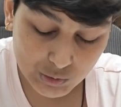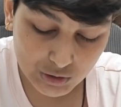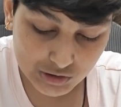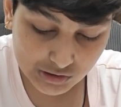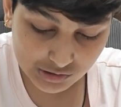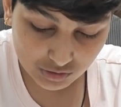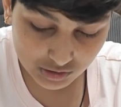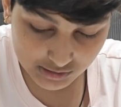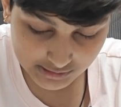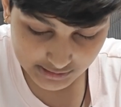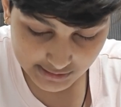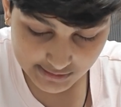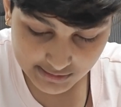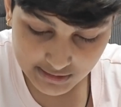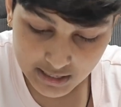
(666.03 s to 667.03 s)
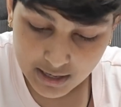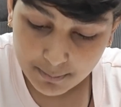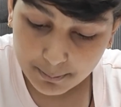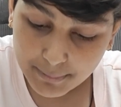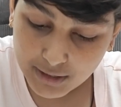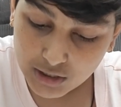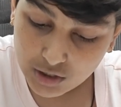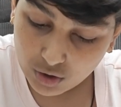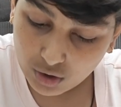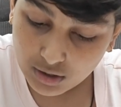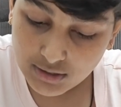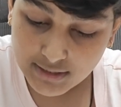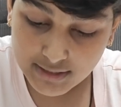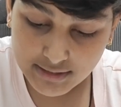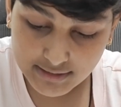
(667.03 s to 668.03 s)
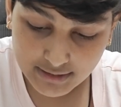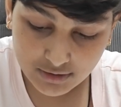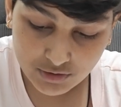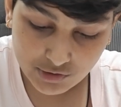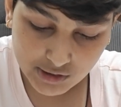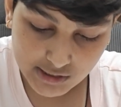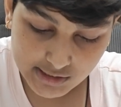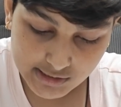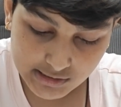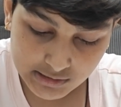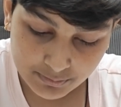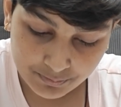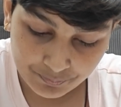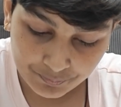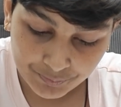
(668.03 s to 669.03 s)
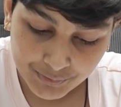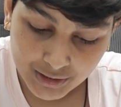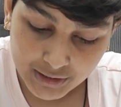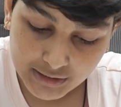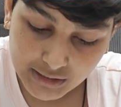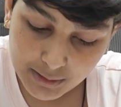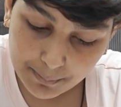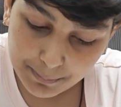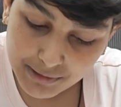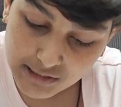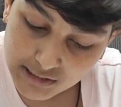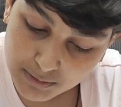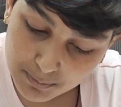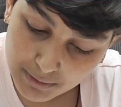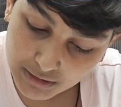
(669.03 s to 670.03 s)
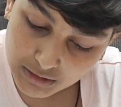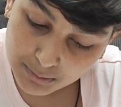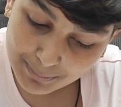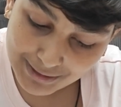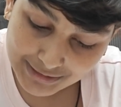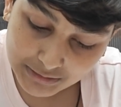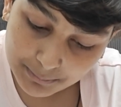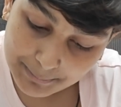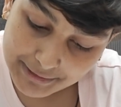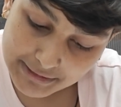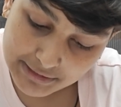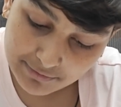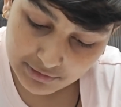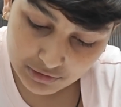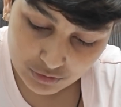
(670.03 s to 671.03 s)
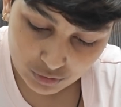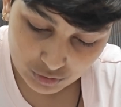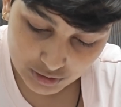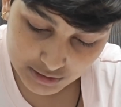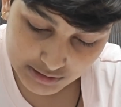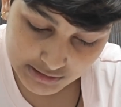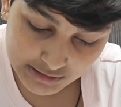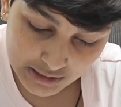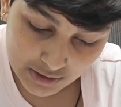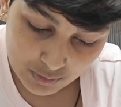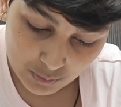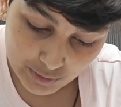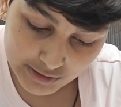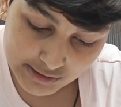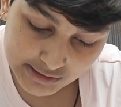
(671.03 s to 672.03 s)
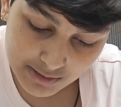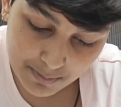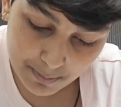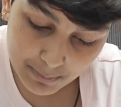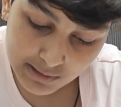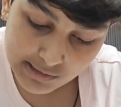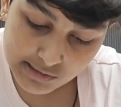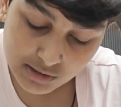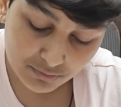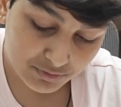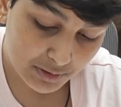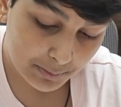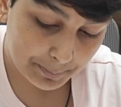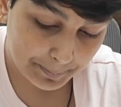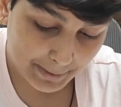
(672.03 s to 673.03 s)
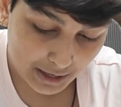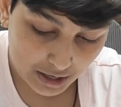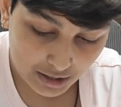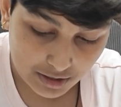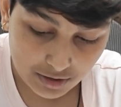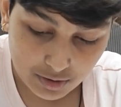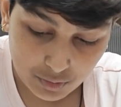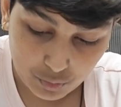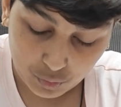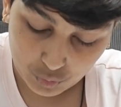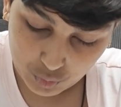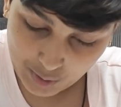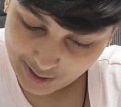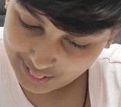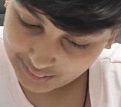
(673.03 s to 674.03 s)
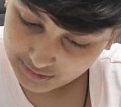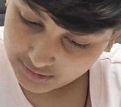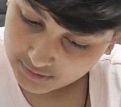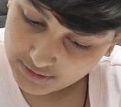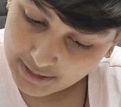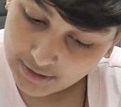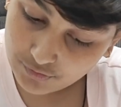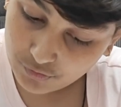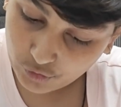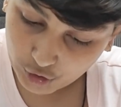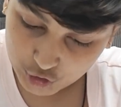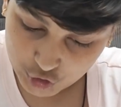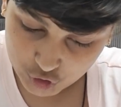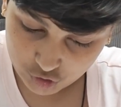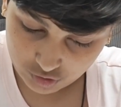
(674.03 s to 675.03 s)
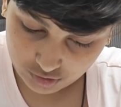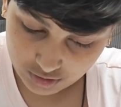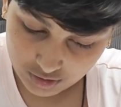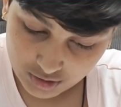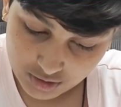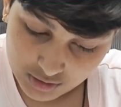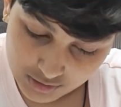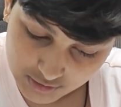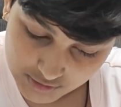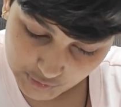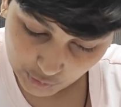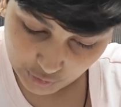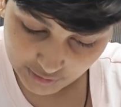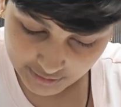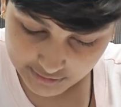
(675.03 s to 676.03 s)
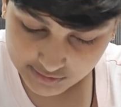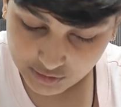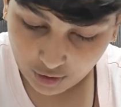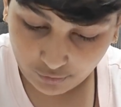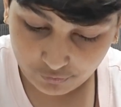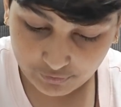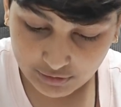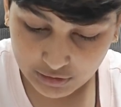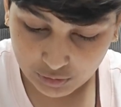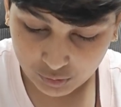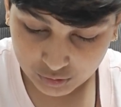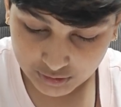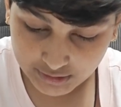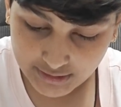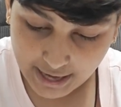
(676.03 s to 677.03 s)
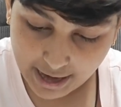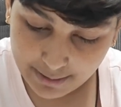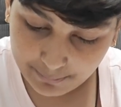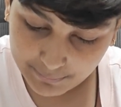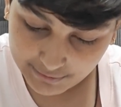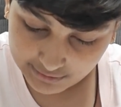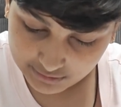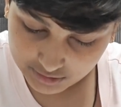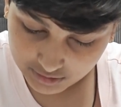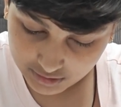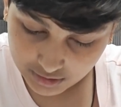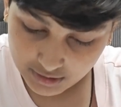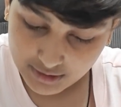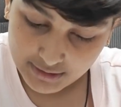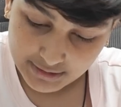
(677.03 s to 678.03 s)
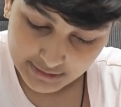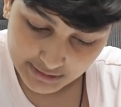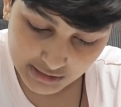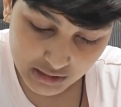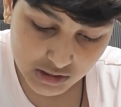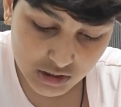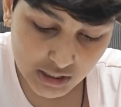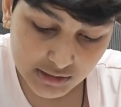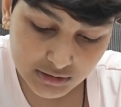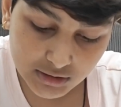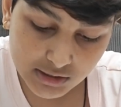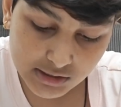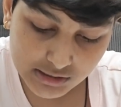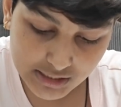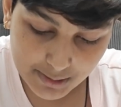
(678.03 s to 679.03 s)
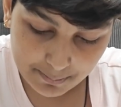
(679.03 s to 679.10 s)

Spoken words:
to resources beyond their territories. Temples built by the medieval rulers were symbols of their power, wealth, and fortune. So kings often looted and plundered each other's